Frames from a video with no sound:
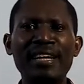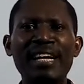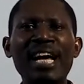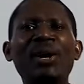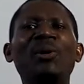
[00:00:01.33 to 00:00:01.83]

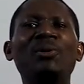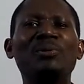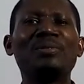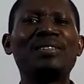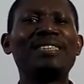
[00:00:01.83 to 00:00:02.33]
Hello
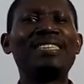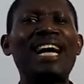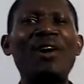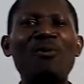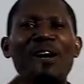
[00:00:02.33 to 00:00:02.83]

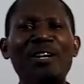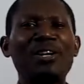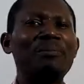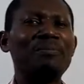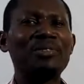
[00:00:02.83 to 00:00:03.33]
and
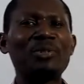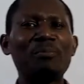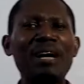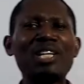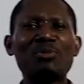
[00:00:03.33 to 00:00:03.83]
welcome to
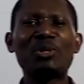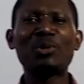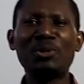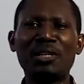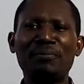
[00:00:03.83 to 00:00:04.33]
Maths with
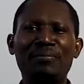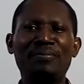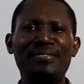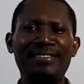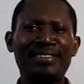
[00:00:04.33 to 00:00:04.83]
Udom.
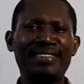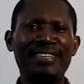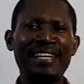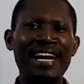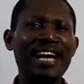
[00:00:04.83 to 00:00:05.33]

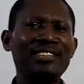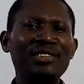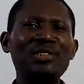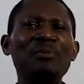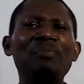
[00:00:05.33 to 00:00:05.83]
I
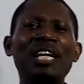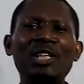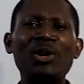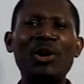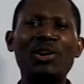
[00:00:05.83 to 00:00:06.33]
still remain
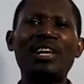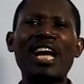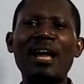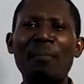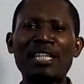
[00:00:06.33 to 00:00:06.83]
your
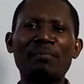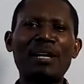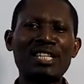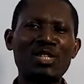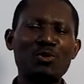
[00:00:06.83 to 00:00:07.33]
online
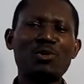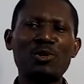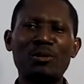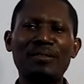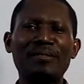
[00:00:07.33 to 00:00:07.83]
mathematics
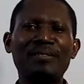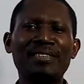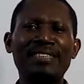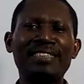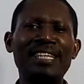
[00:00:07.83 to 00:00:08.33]
tutor,
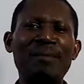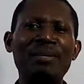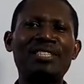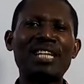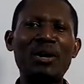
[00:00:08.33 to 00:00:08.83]

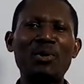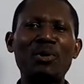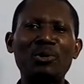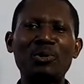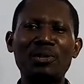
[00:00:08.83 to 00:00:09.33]
Mr.
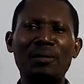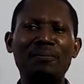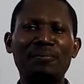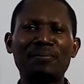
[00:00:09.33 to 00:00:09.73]
Okon Udom.